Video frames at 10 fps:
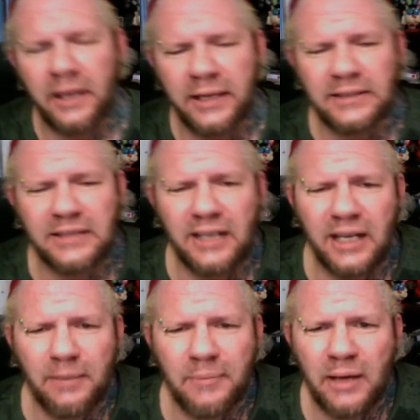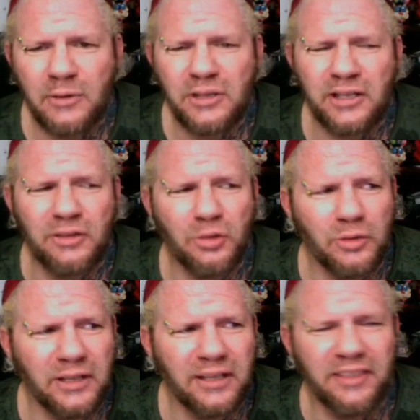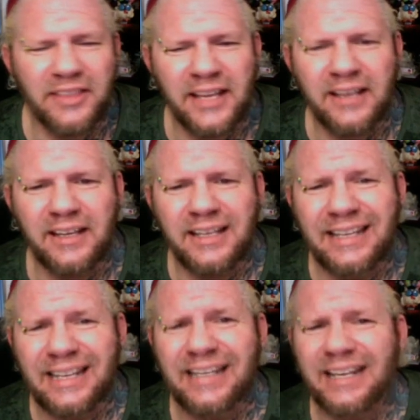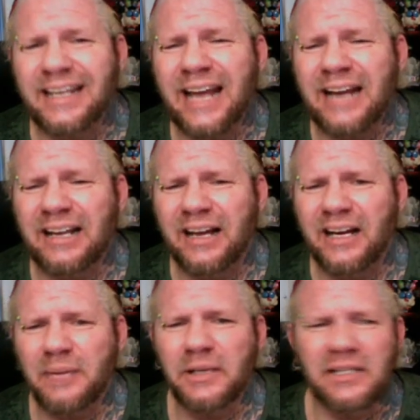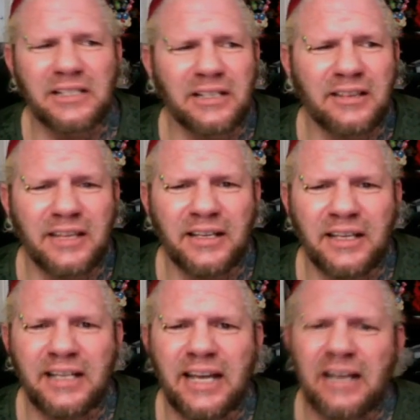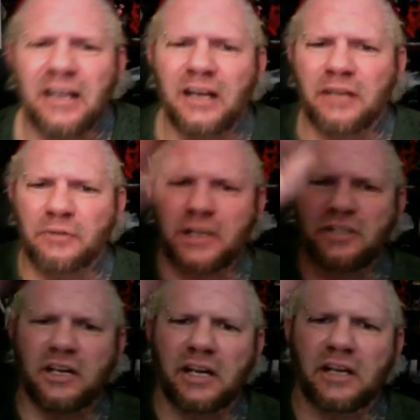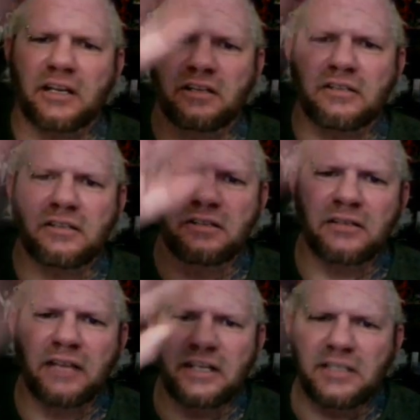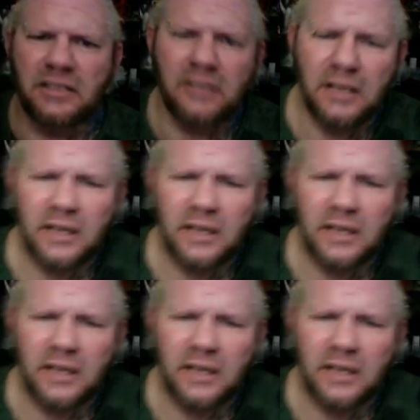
I was looking through the Think Geek catalog. Anybody see Think Geek catalog? Raise your hands. Yes.